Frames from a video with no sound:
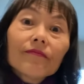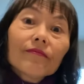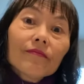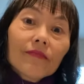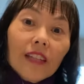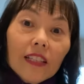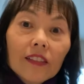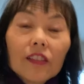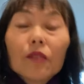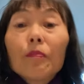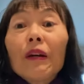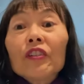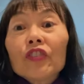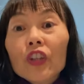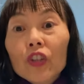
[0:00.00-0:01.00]
I did the
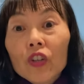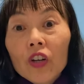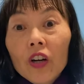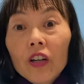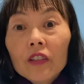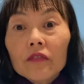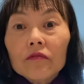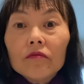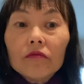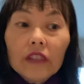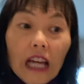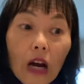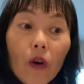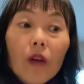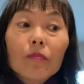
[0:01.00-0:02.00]
best I could.
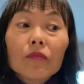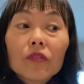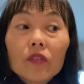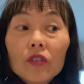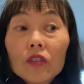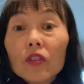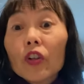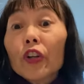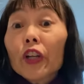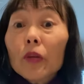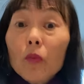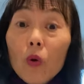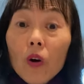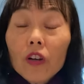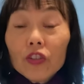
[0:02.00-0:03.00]
Now I'm learning
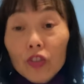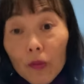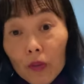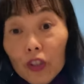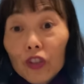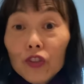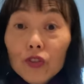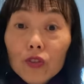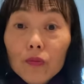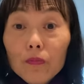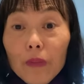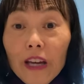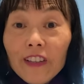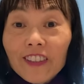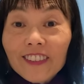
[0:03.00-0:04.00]
more, so I'm going to do
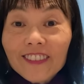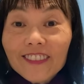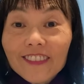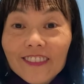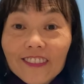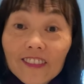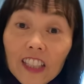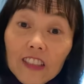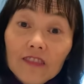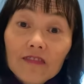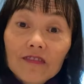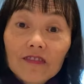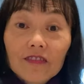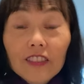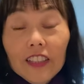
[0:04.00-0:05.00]
better. Right?
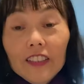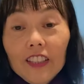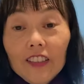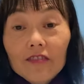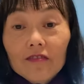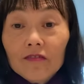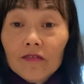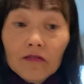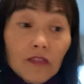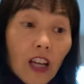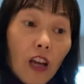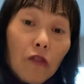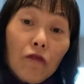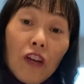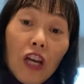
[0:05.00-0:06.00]
And that's it.
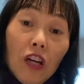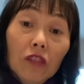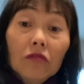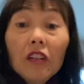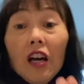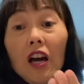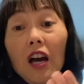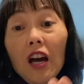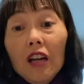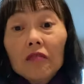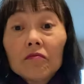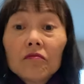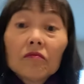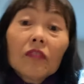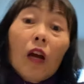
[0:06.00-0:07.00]
I failed.
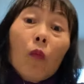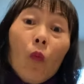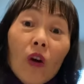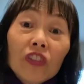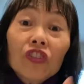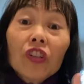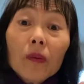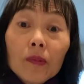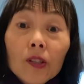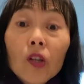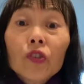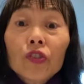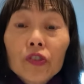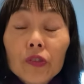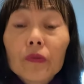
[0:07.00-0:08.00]
I'm one step
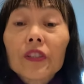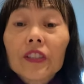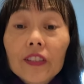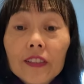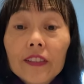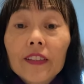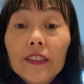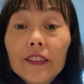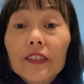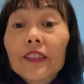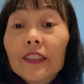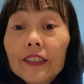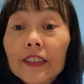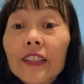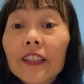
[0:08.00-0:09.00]
closer to
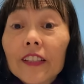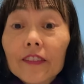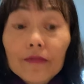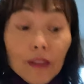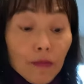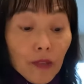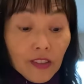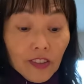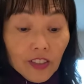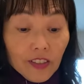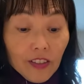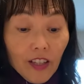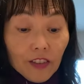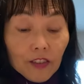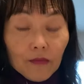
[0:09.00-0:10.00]
succeeding in my
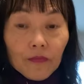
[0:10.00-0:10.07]
success.